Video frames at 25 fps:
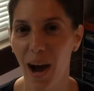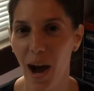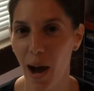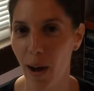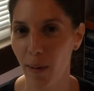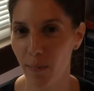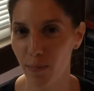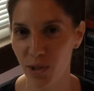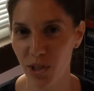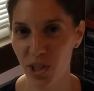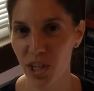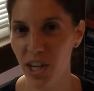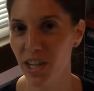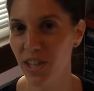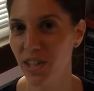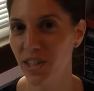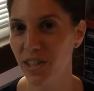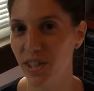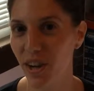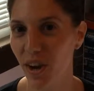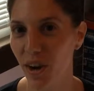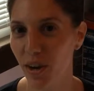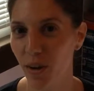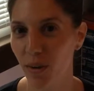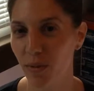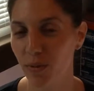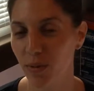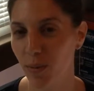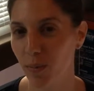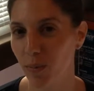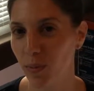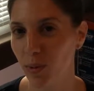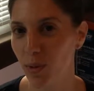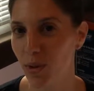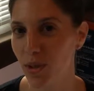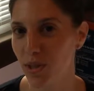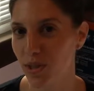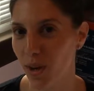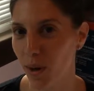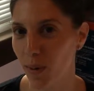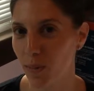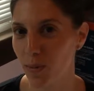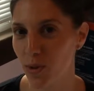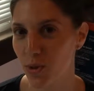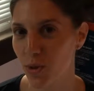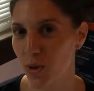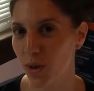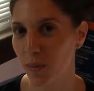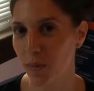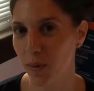I'm Janine Sardo from Louis
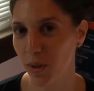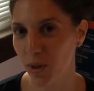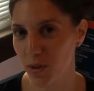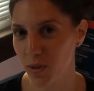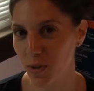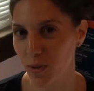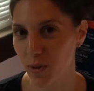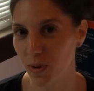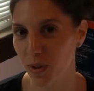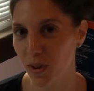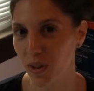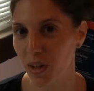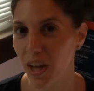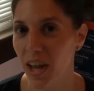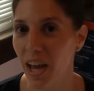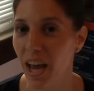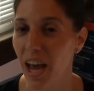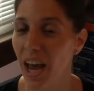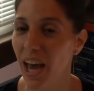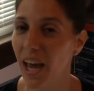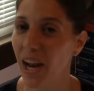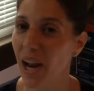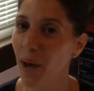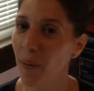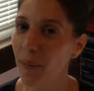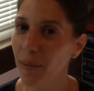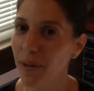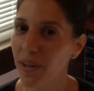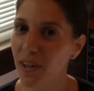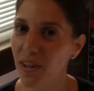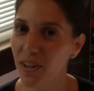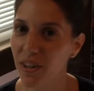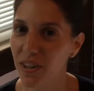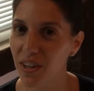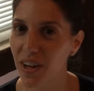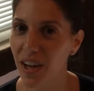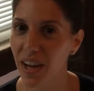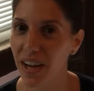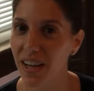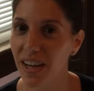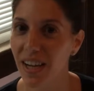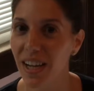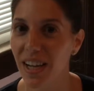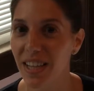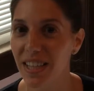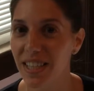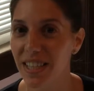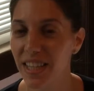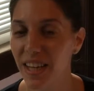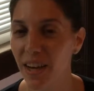Armstrong Middle School, and I'm here today
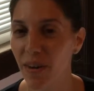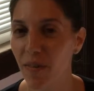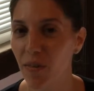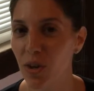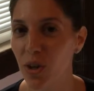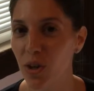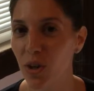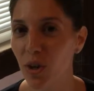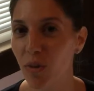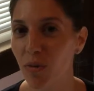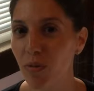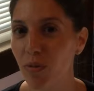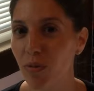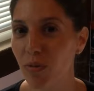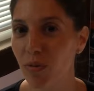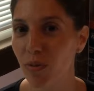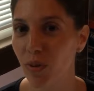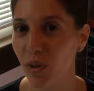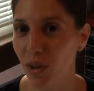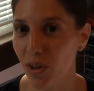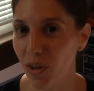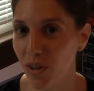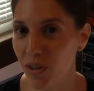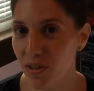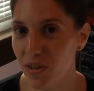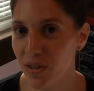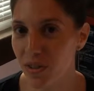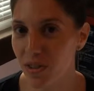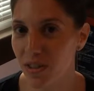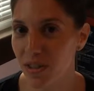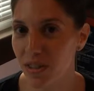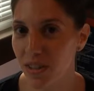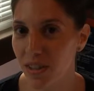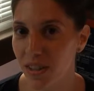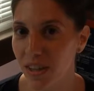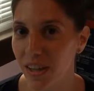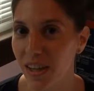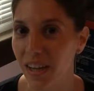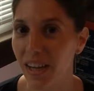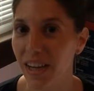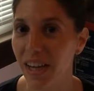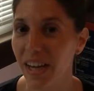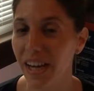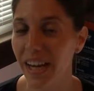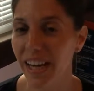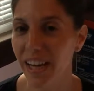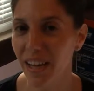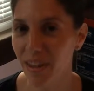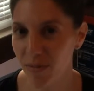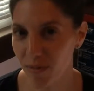to give you your first
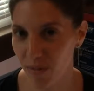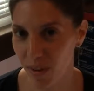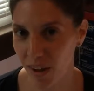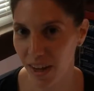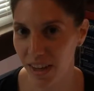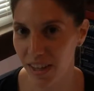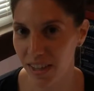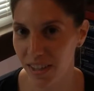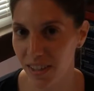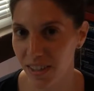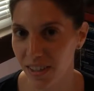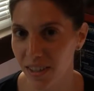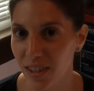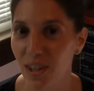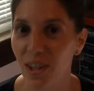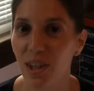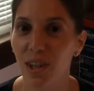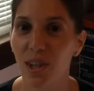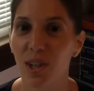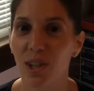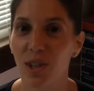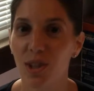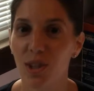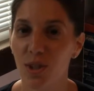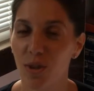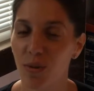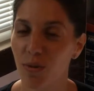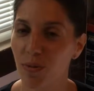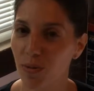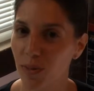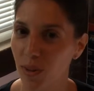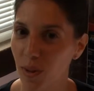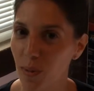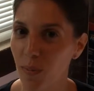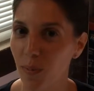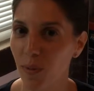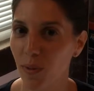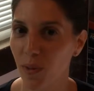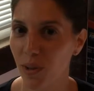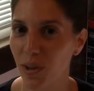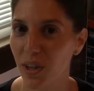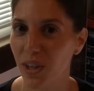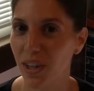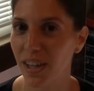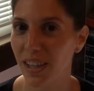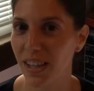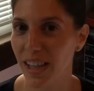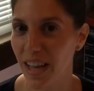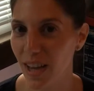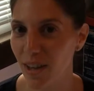invite to Flip
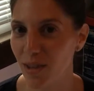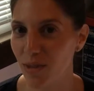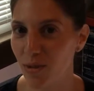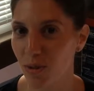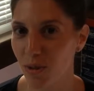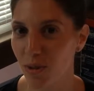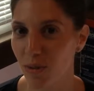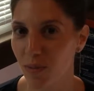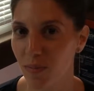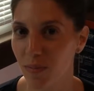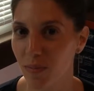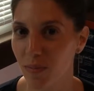Learning Classroom.